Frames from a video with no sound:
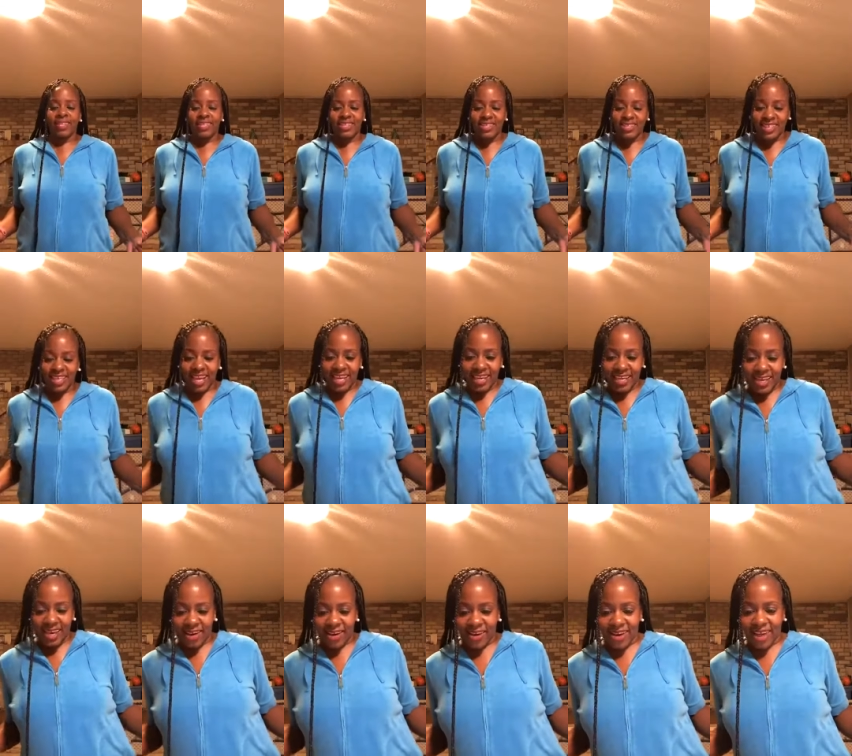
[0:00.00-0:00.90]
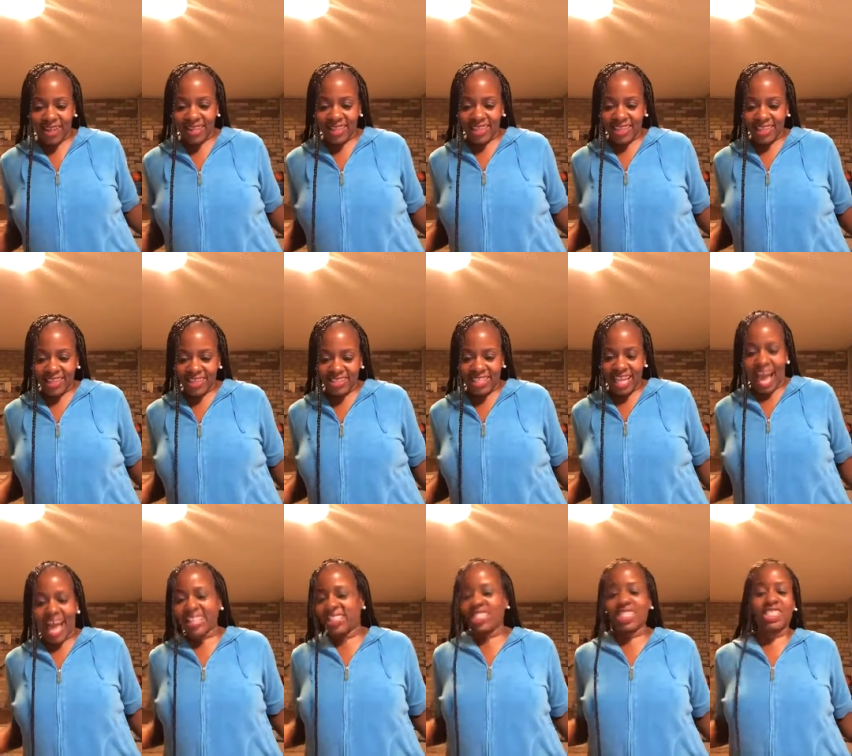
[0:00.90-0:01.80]
you say, no. You say,
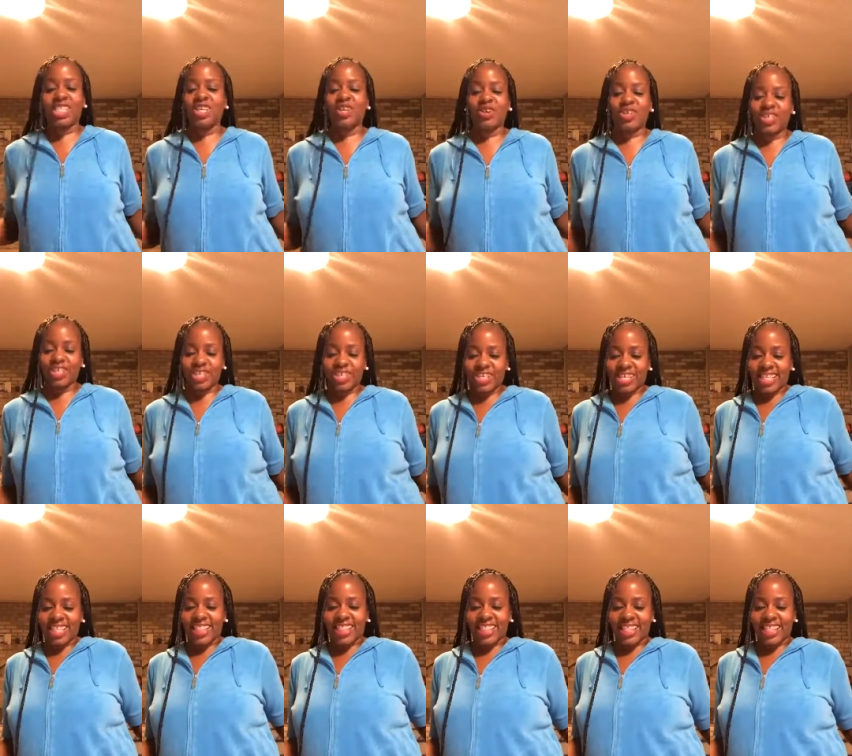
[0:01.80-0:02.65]
I just look good.